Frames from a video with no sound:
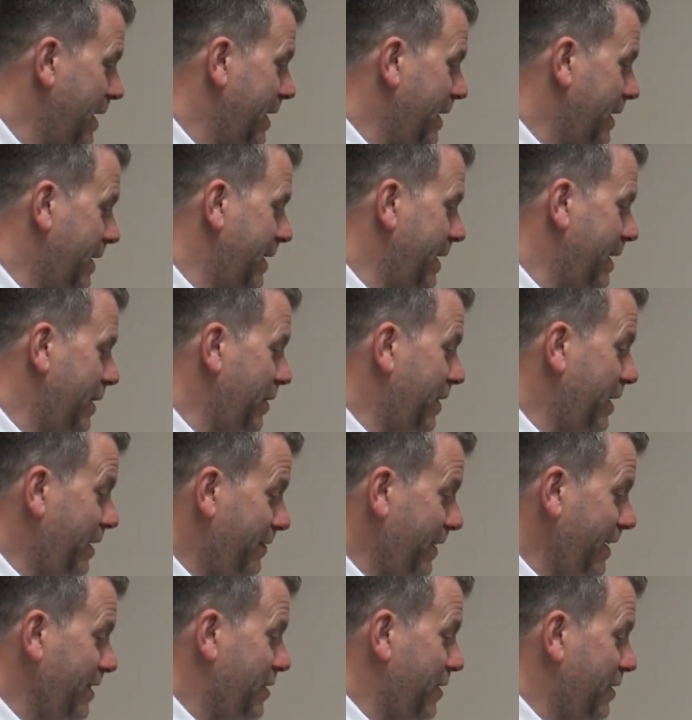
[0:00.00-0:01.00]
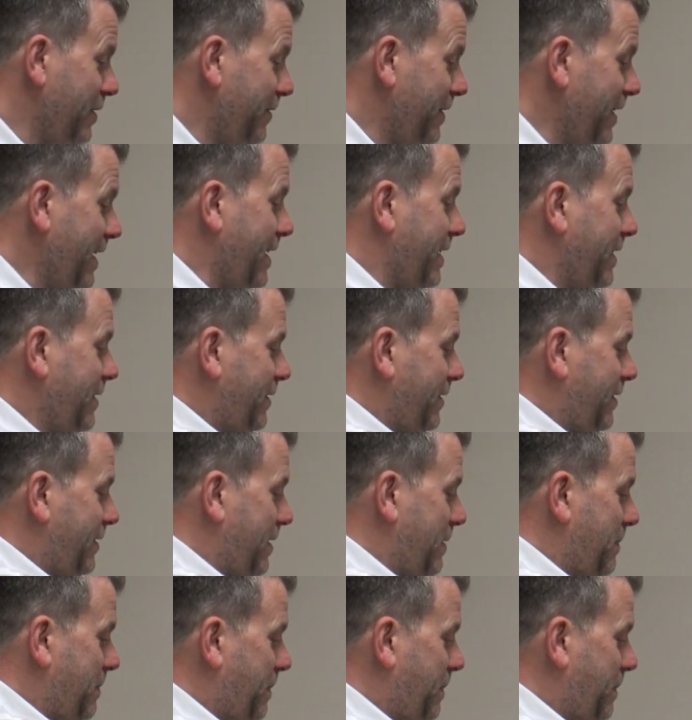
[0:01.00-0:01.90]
Now, the advantage of this,